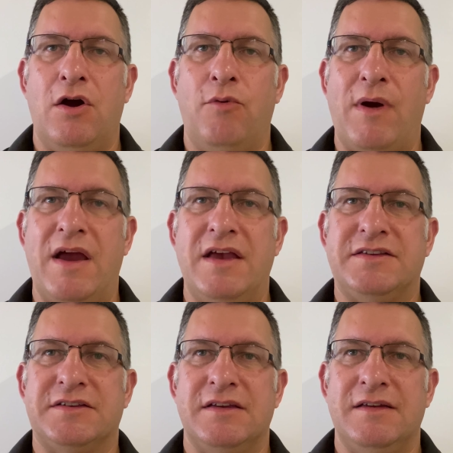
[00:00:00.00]

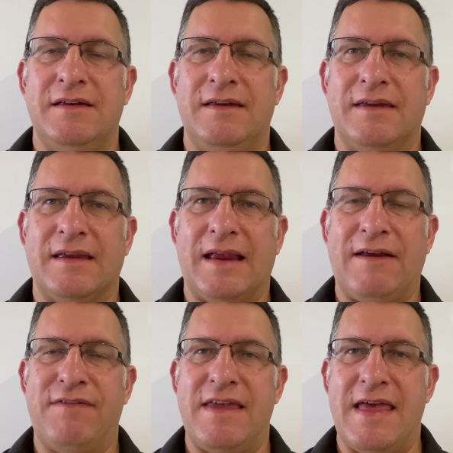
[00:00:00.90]
Whereas
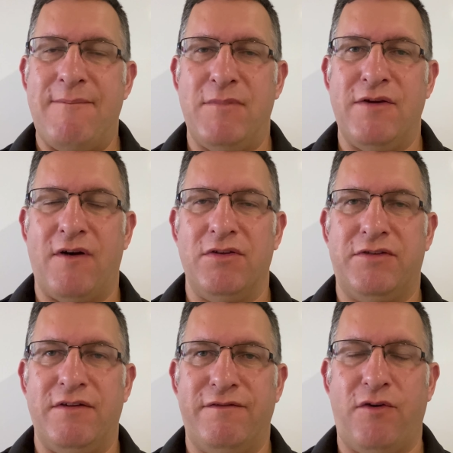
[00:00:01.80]
if they then move on
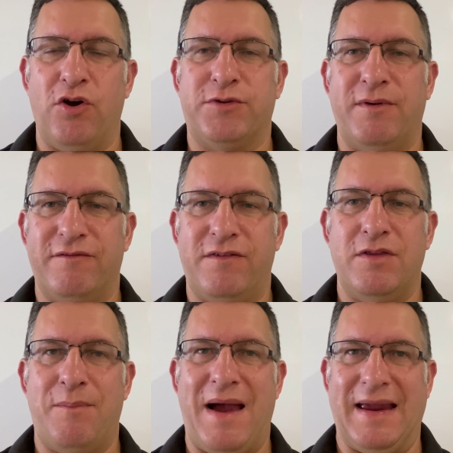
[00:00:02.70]
to enforcement from the
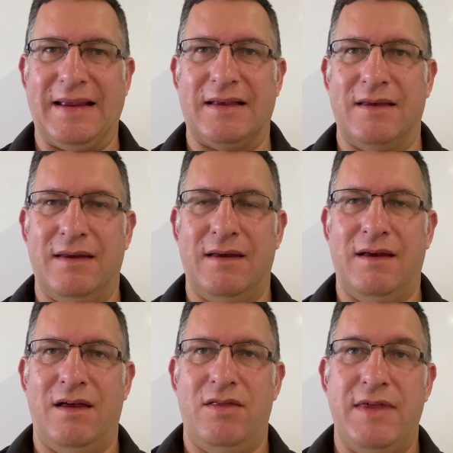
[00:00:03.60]
bank,
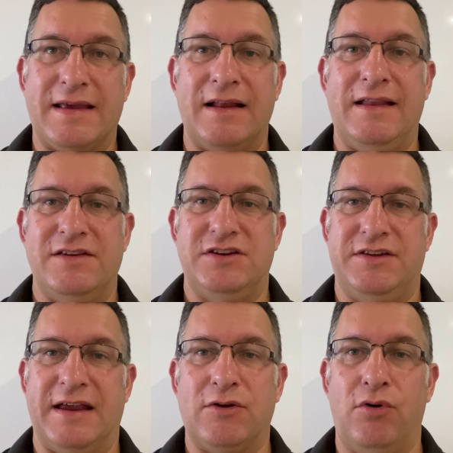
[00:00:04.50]
they can literally
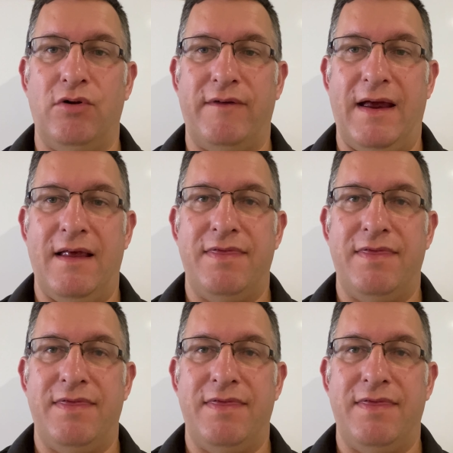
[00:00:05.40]
take all of it.